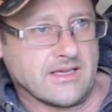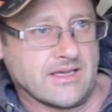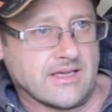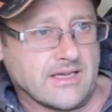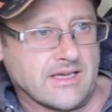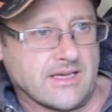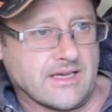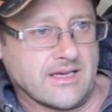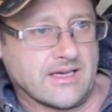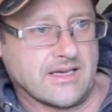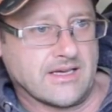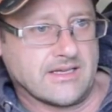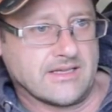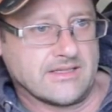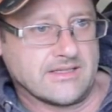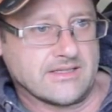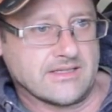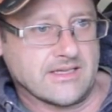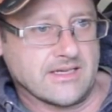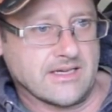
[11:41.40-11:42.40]

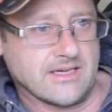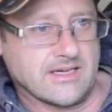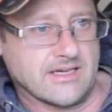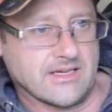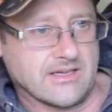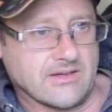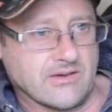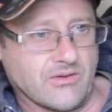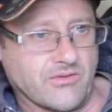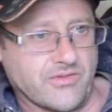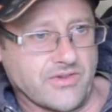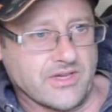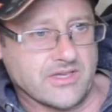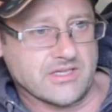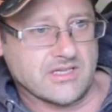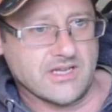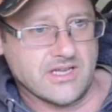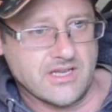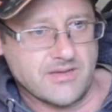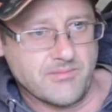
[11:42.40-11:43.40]
and
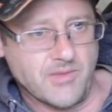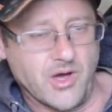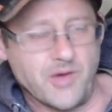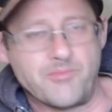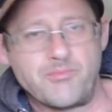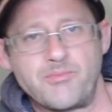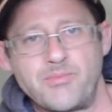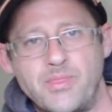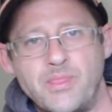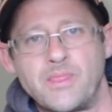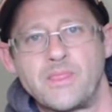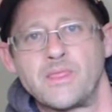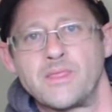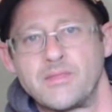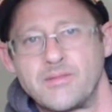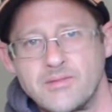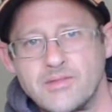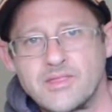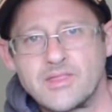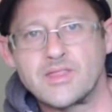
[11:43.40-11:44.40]
obviously
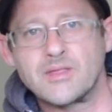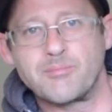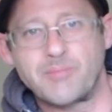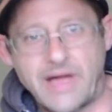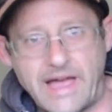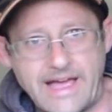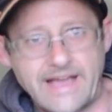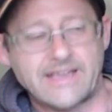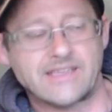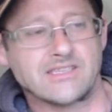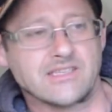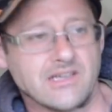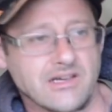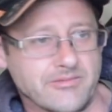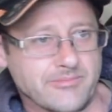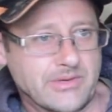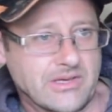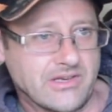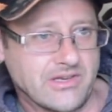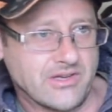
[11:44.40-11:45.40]
the bags that
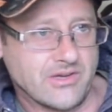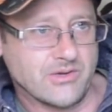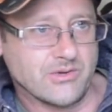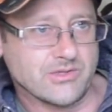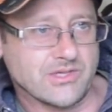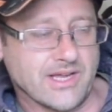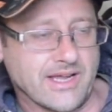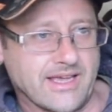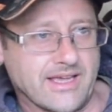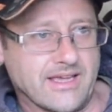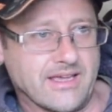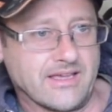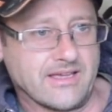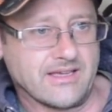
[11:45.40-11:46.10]
I've been using